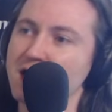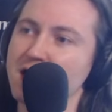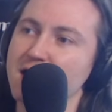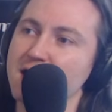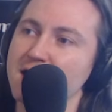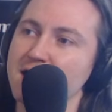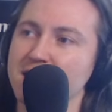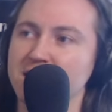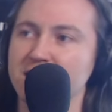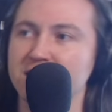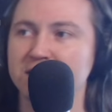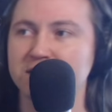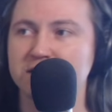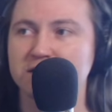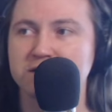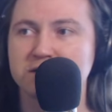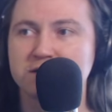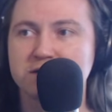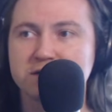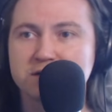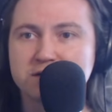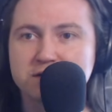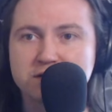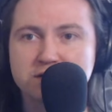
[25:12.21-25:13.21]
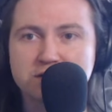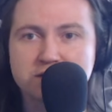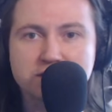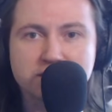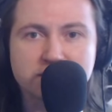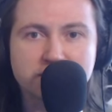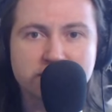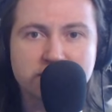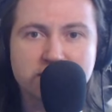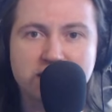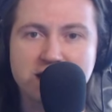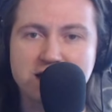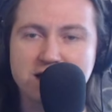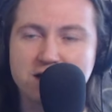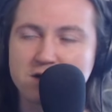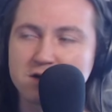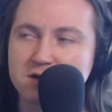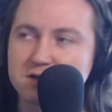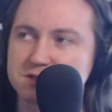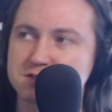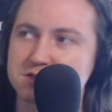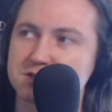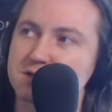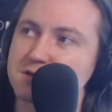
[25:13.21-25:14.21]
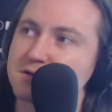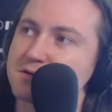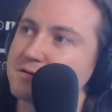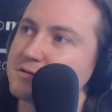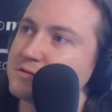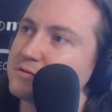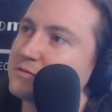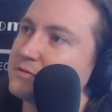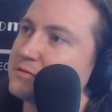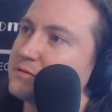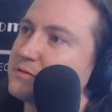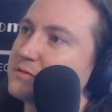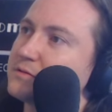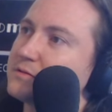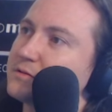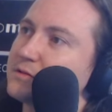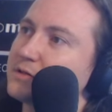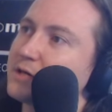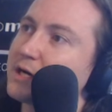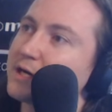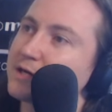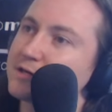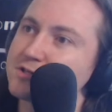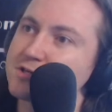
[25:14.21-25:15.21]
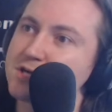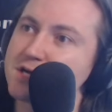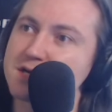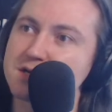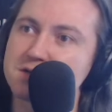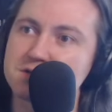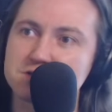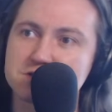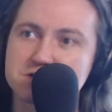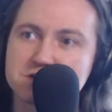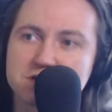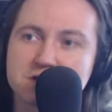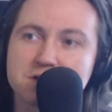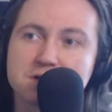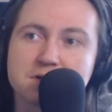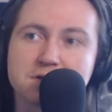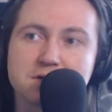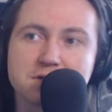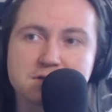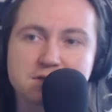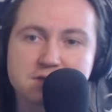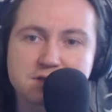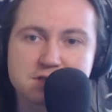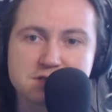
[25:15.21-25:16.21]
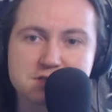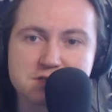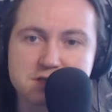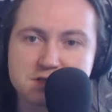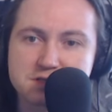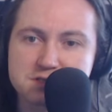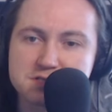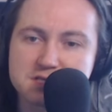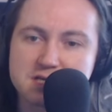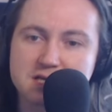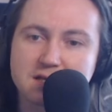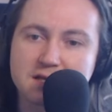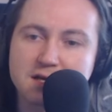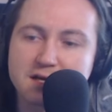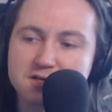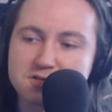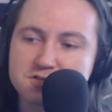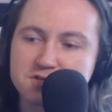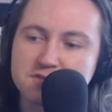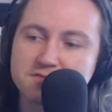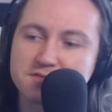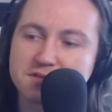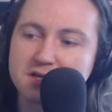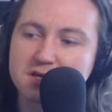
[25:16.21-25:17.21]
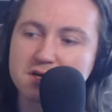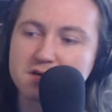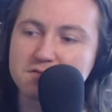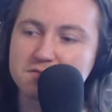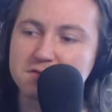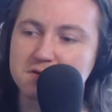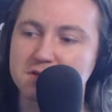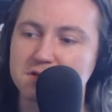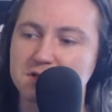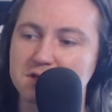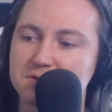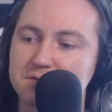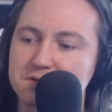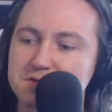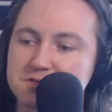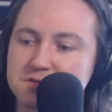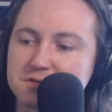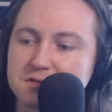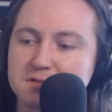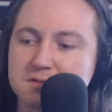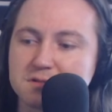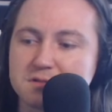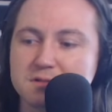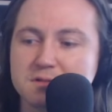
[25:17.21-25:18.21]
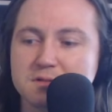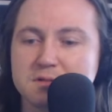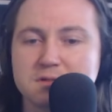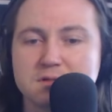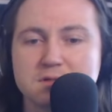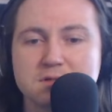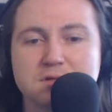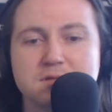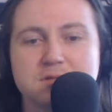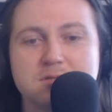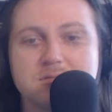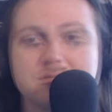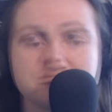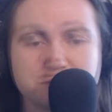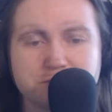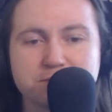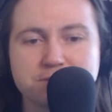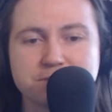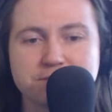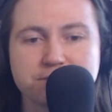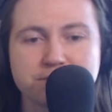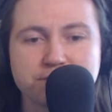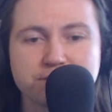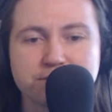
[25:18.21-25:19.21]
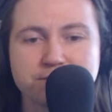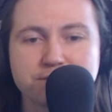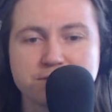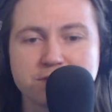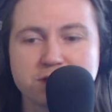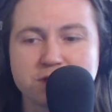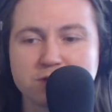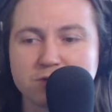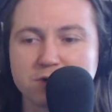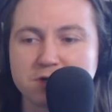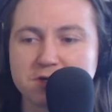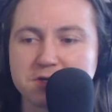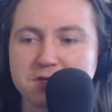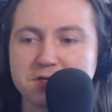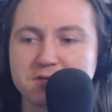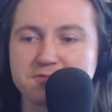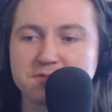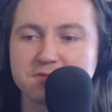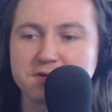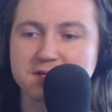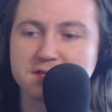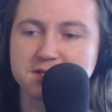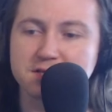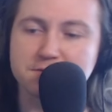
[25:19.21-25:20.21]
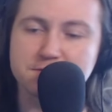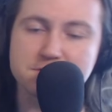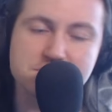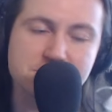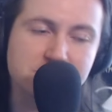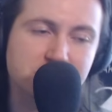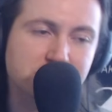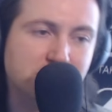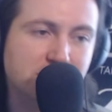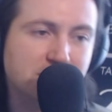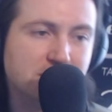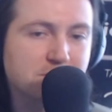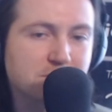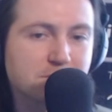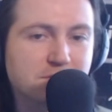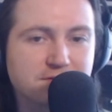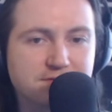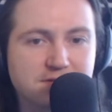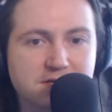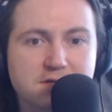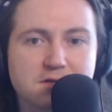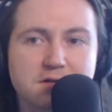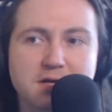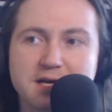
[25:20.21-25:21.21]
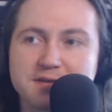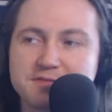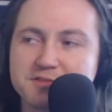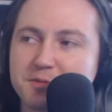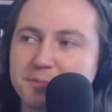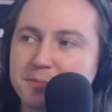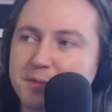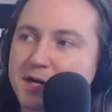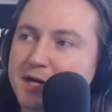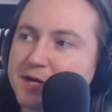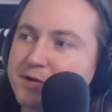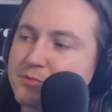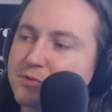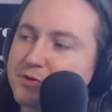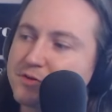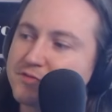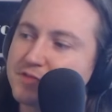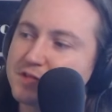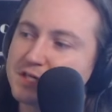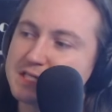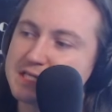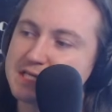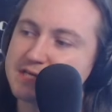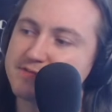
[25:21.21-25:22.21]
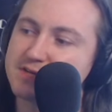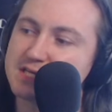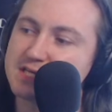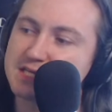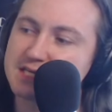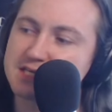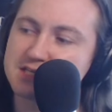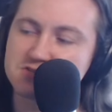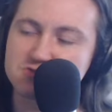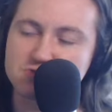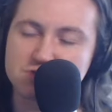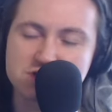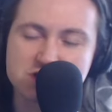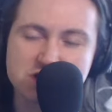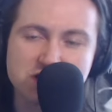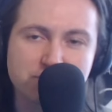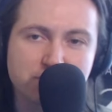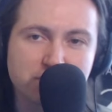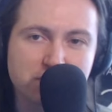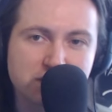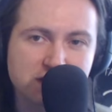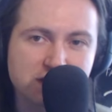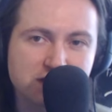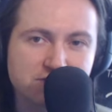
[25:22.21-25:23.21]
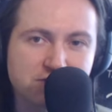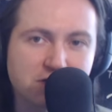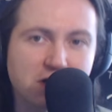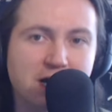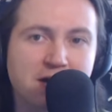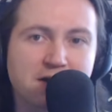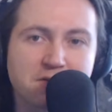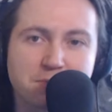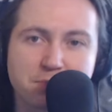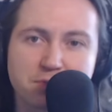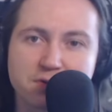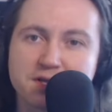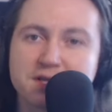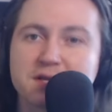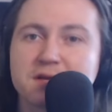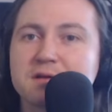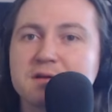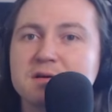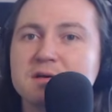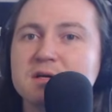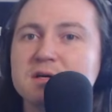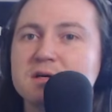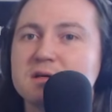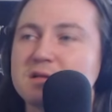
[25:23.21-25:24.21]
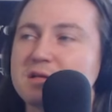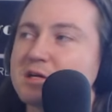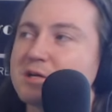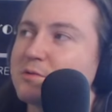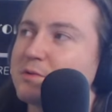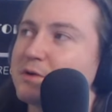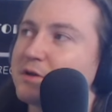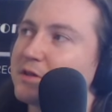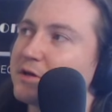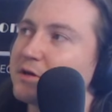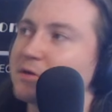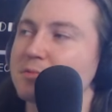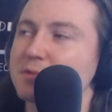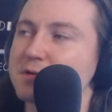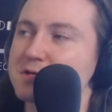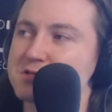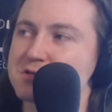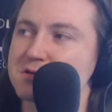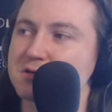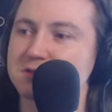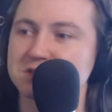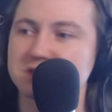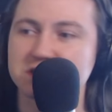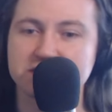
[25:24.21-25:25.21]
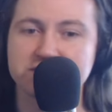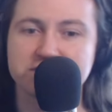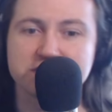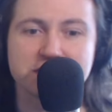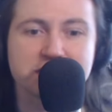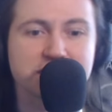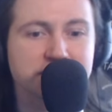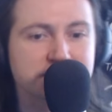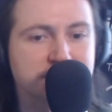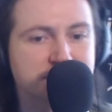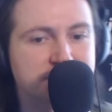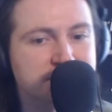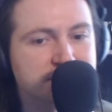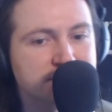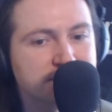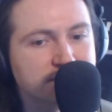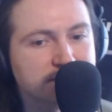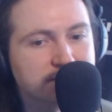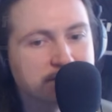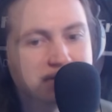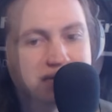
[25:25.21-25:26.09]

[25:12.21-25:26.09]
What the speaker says: eye, that also got changed, too. Because you can see it, like, shifting over in the original. Where can you find the original cut of the movie? You'll have to buy one of the DVDs, which I believe are out of print. Like, one of the original DVDs.